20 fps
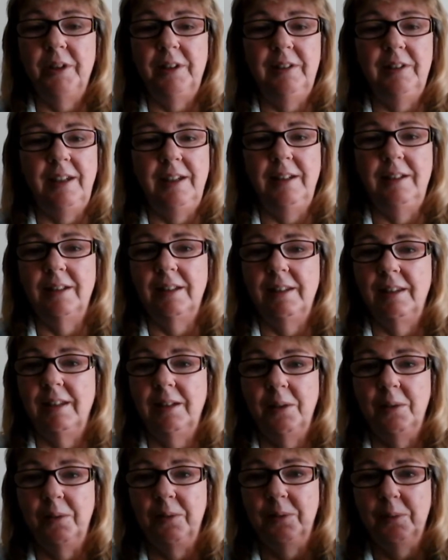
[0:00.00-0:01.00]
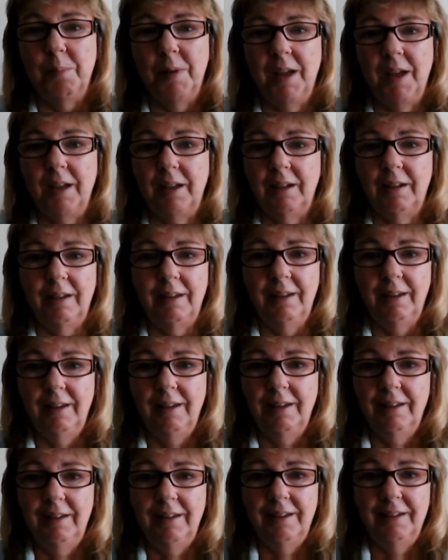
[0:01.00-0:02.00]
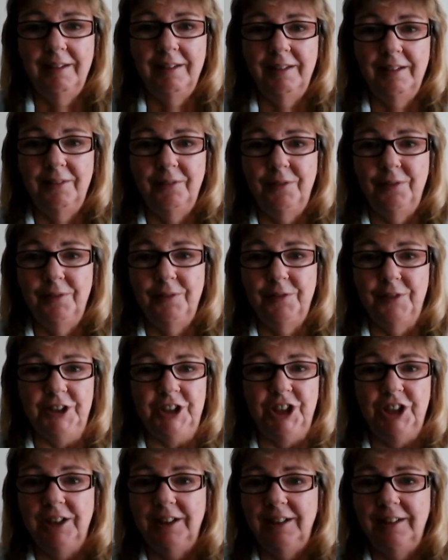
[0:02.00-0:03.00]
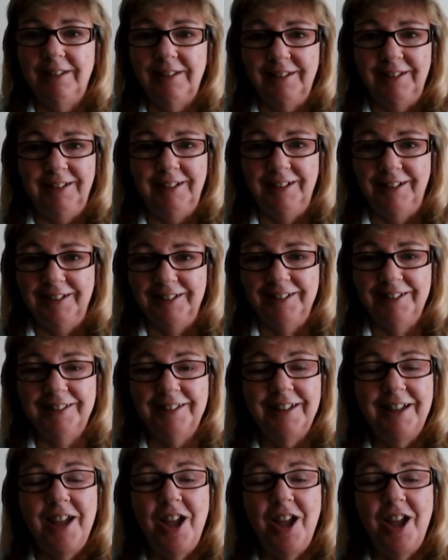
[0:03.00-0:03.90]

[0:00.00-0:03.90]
data that goes back for years and years